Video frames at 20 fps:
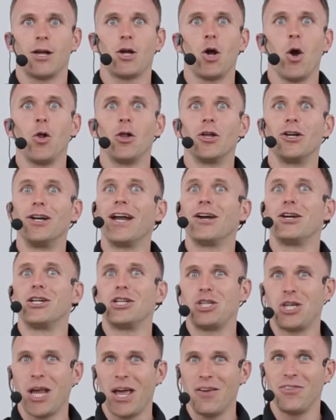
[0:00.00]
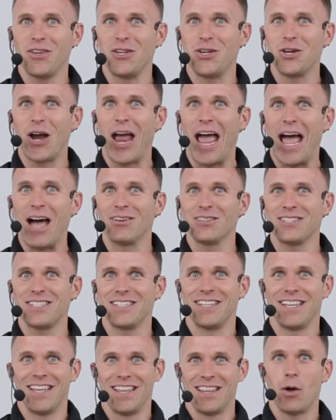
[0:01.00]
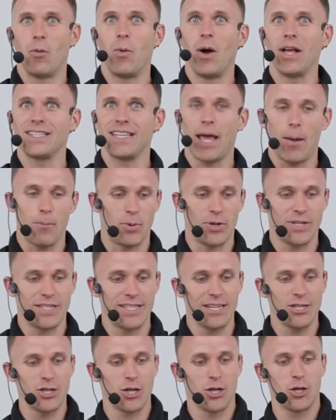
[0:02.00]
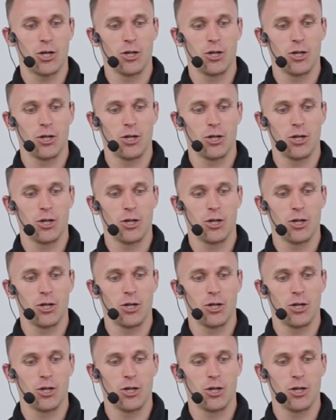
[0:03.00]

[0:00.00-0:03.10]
culinary chef in your house that wants that precision